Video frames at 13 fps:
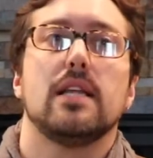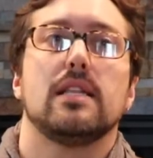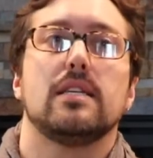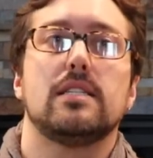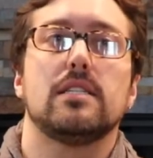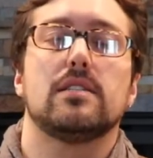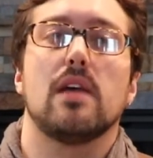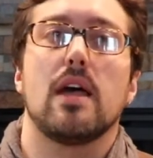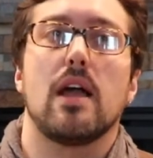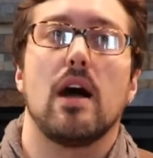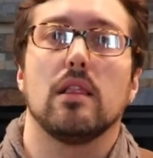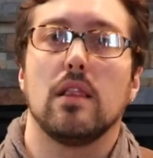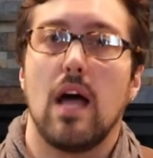This is
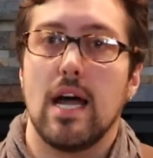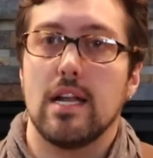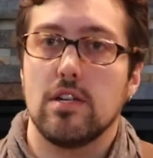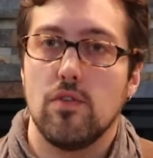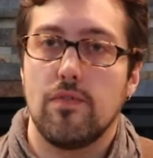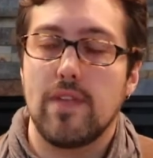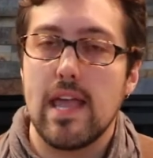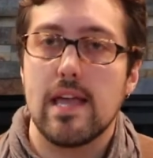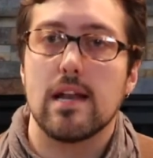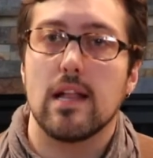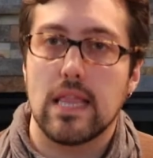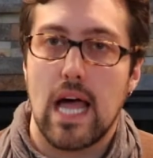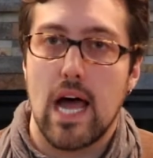like a lot, you've taken
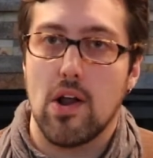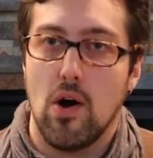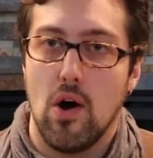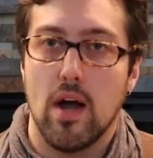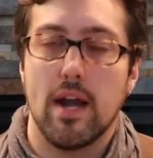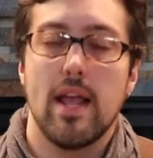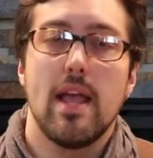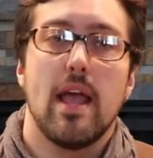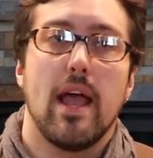a lot on,